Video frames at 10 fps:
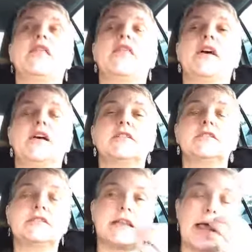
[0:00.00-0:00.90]

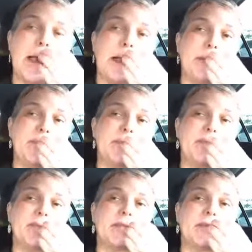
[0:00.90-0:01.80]
There's
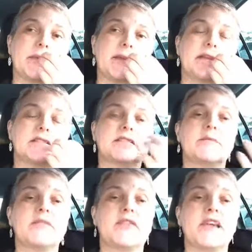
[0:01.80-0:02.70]

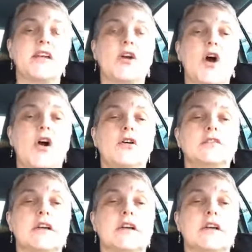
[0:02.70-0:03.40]
something called